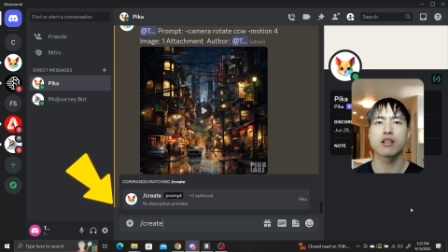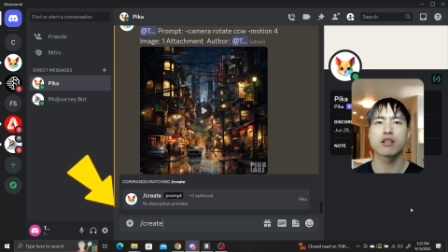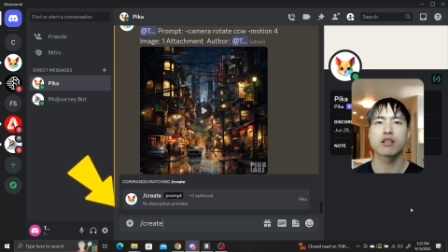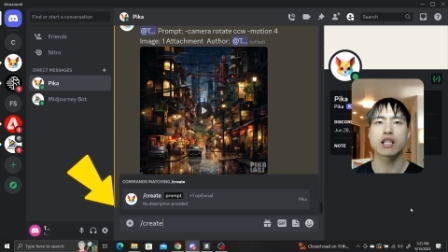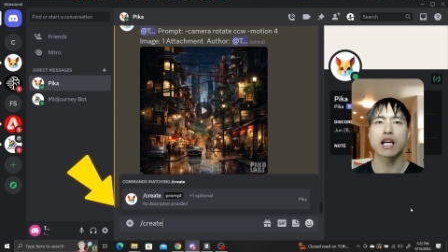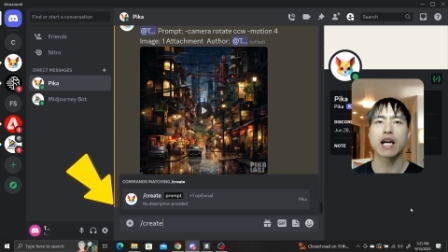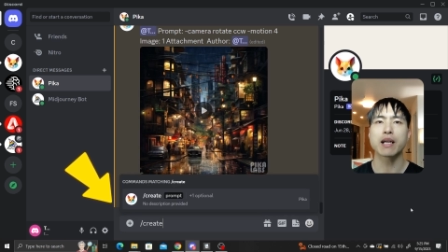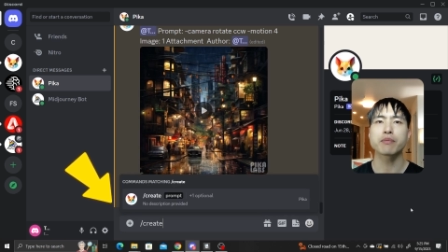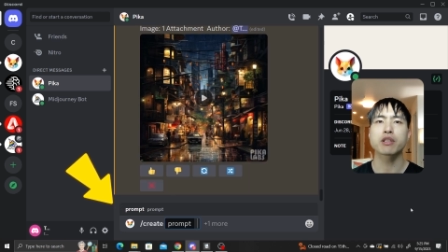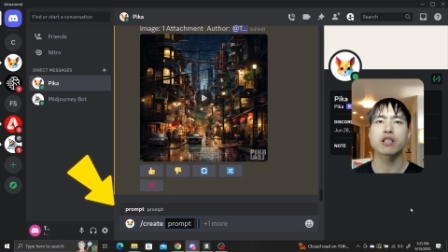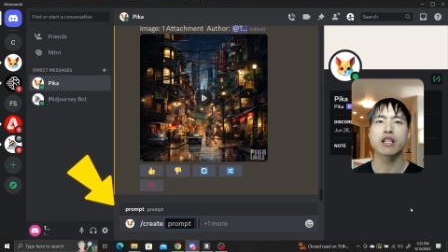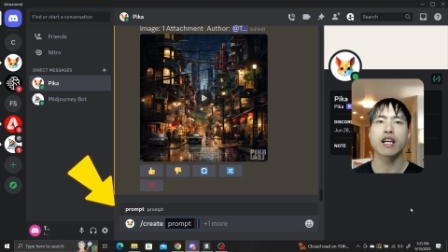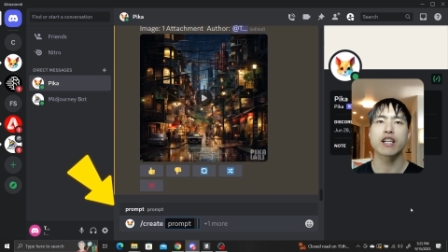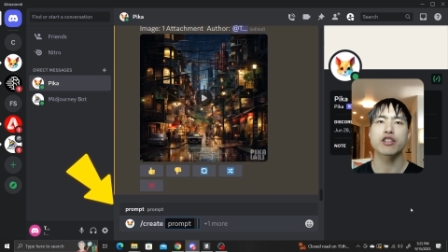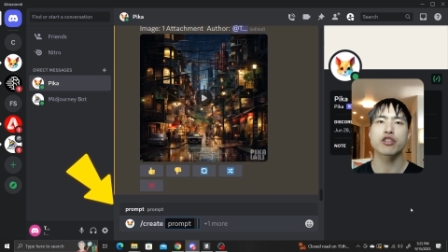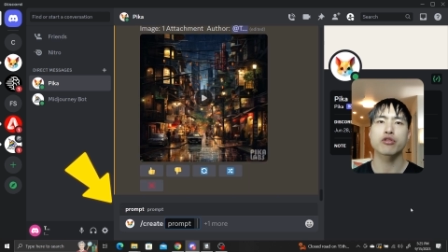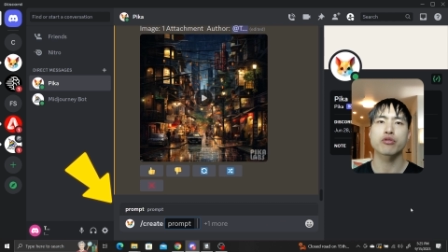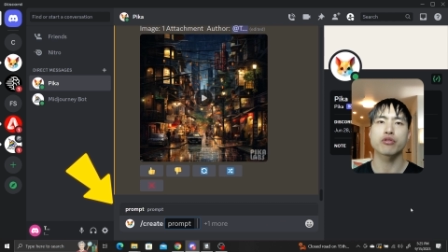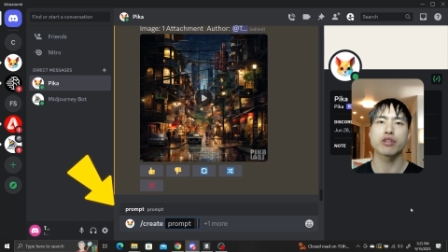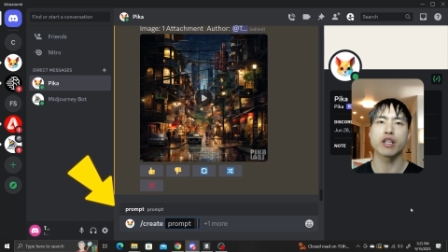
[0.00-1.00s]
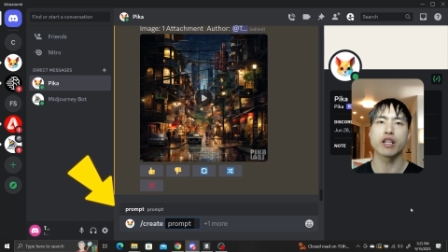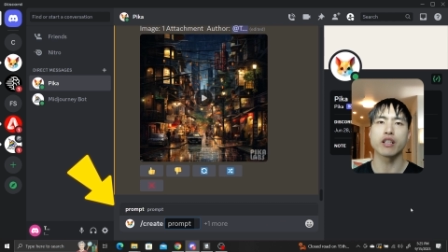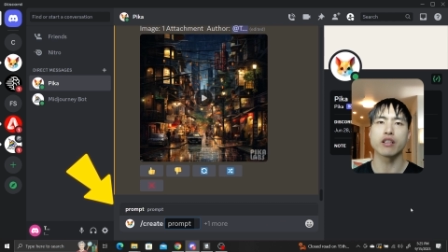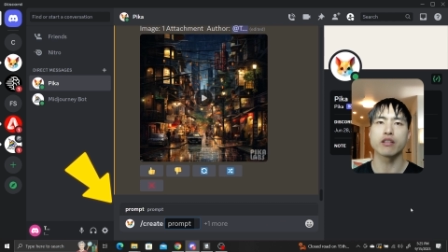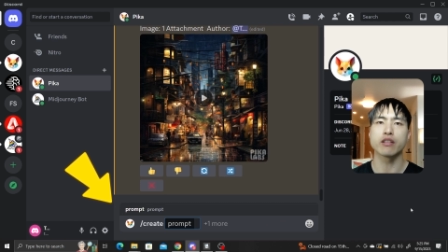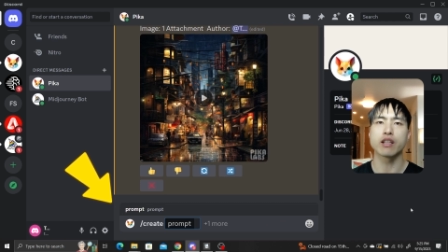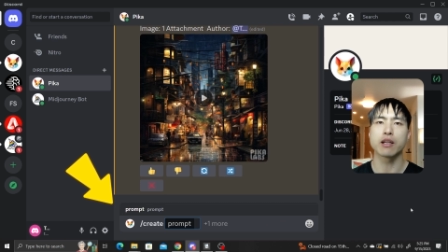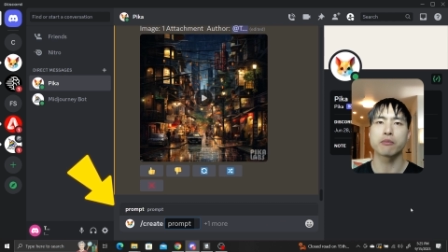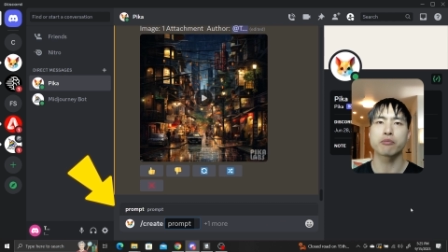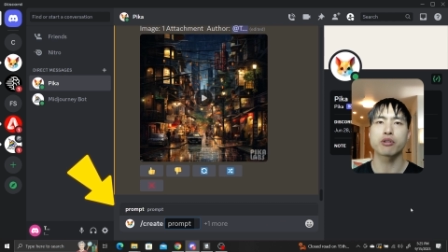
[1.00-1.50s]
Type slash
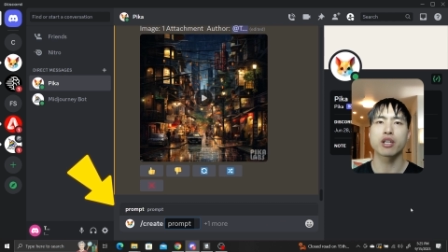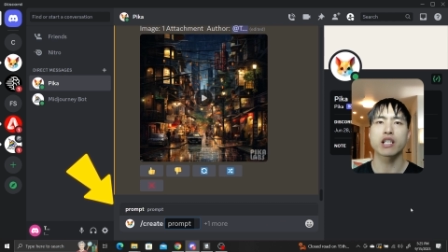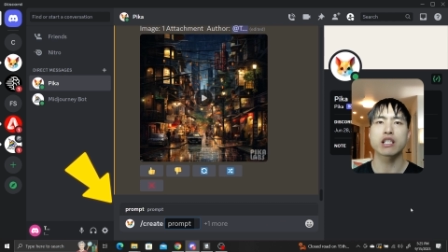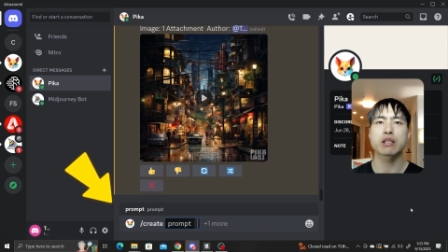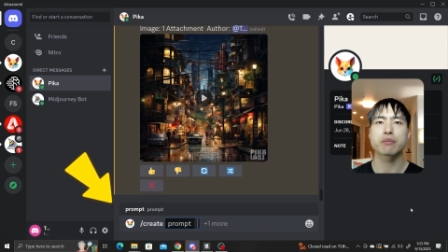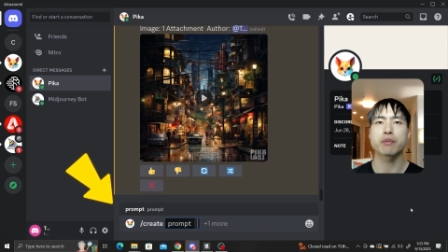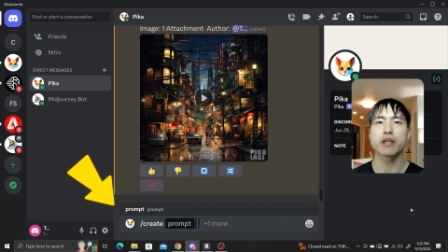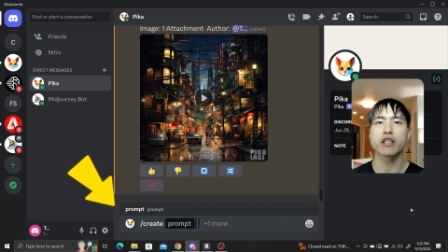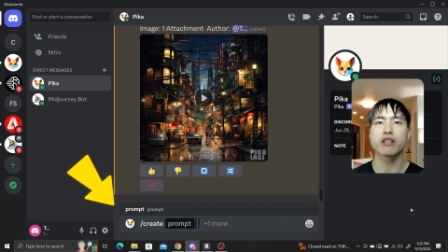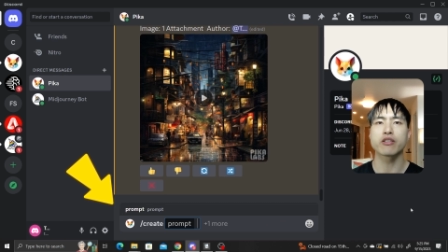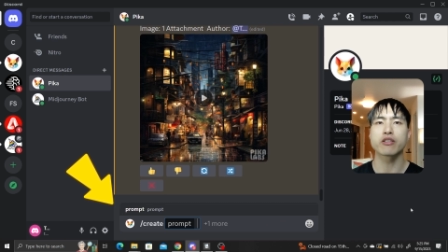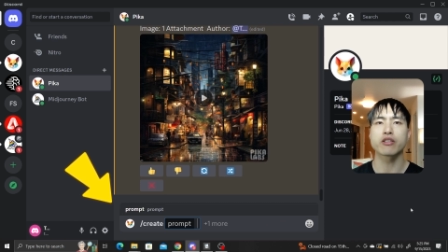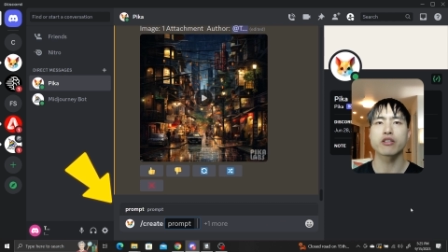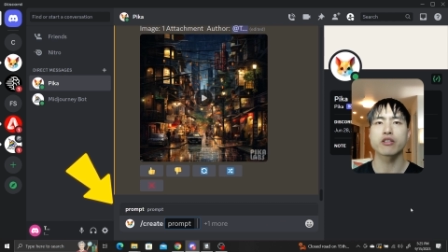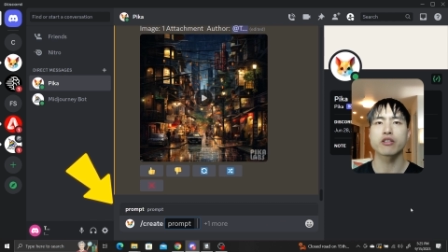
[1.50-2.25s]
create and press space.